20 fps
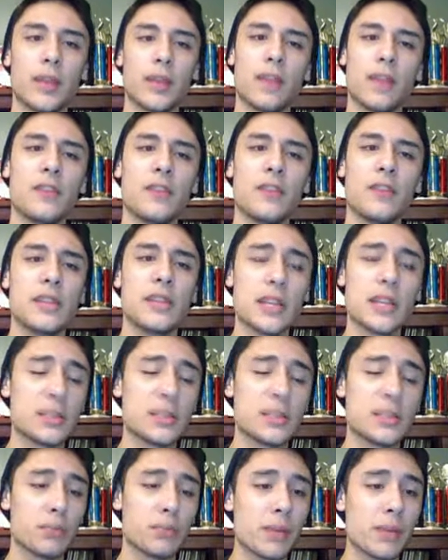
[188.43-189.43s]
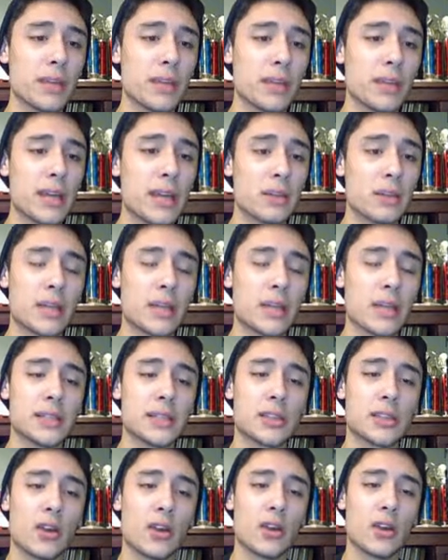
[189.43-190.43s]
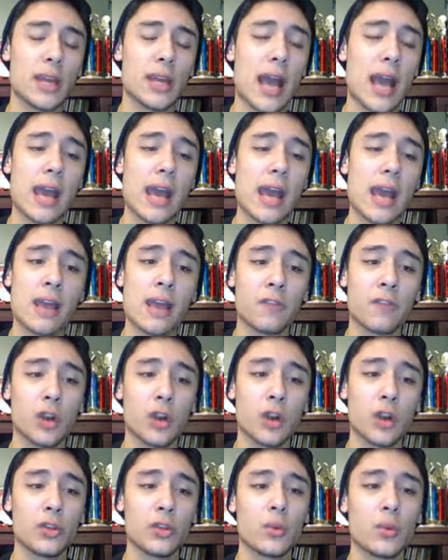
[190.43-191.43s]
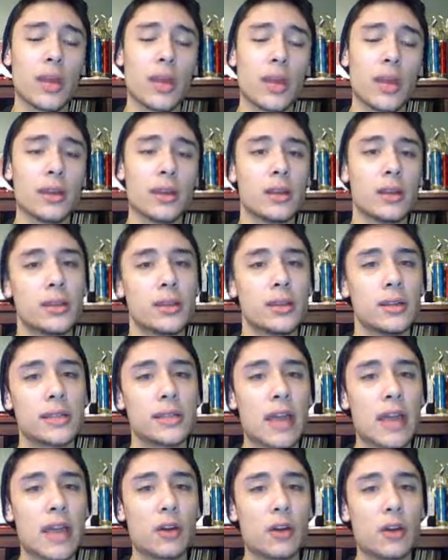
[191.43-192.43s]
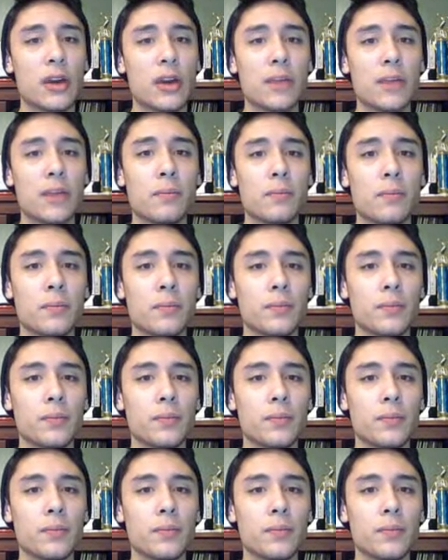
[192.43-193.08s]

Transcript: If he does bring me down to my Sturdy, I have Earthquake to counter him.